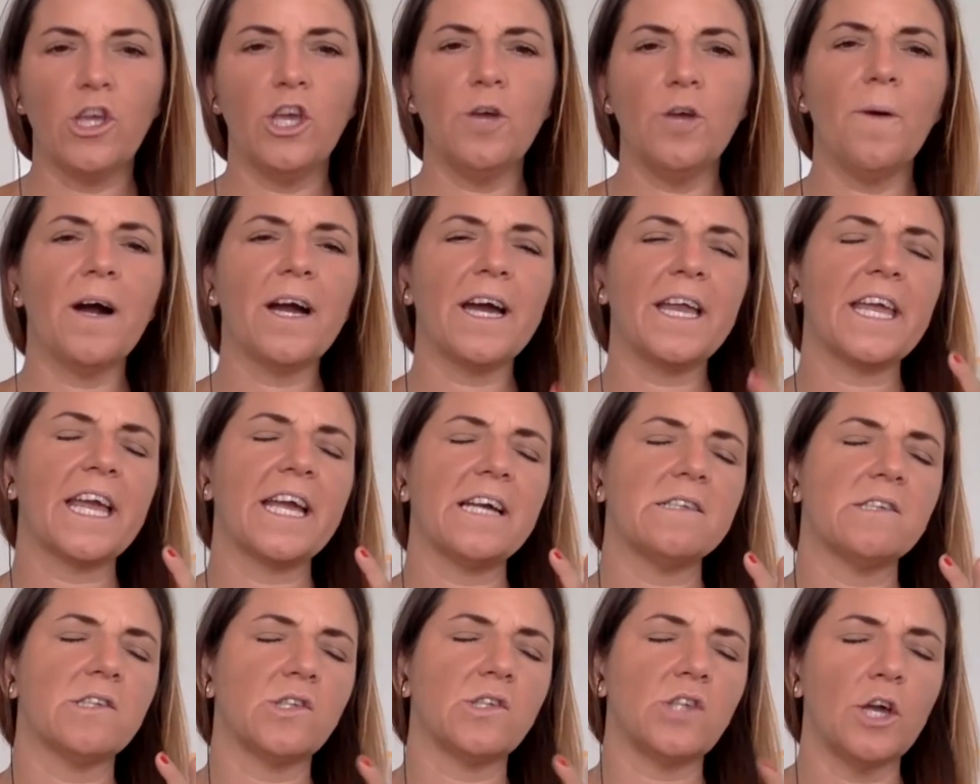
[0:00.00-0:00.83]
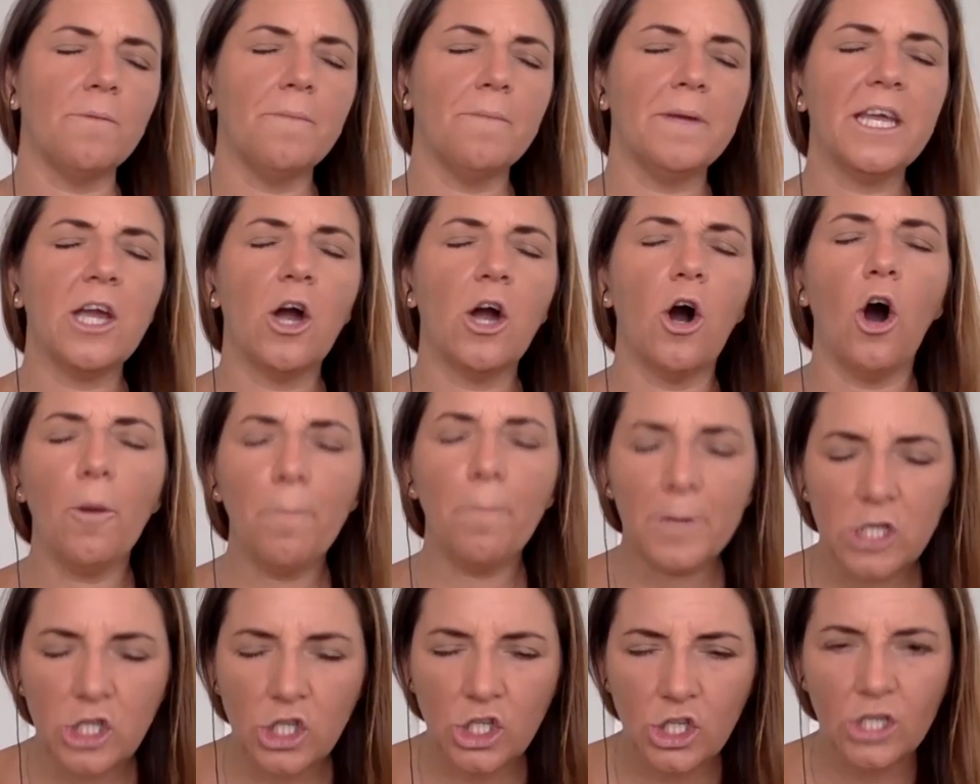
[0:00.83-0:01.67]
You are going to get so many
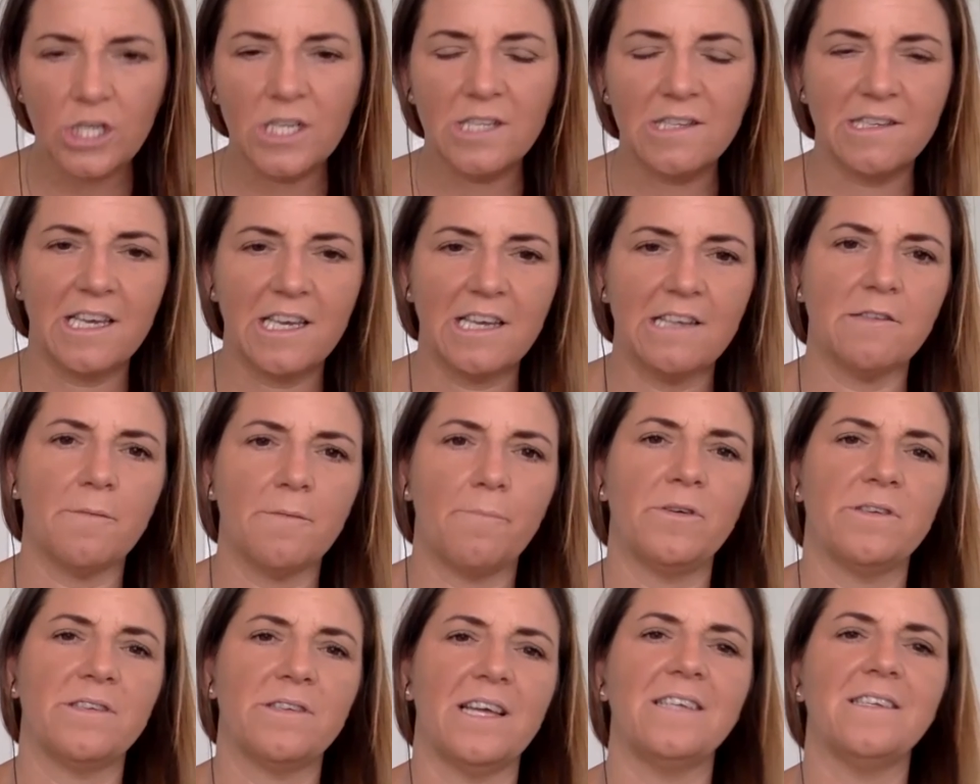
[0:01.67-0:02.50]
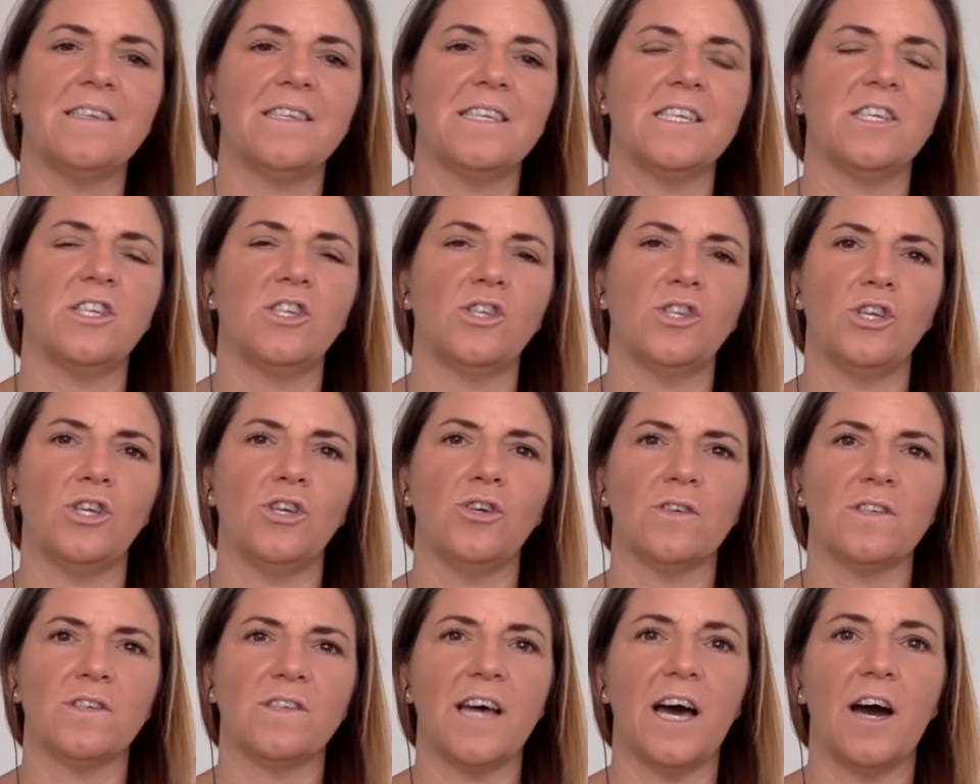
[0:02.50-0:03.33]
opportunities presented to
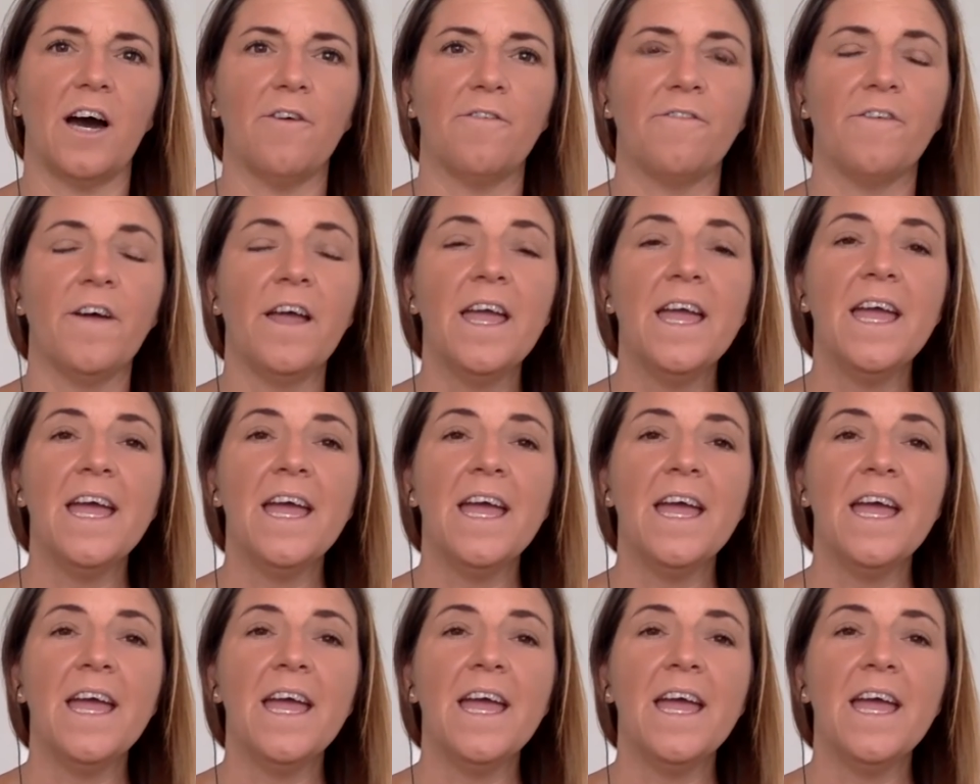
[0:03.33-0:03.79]
yourself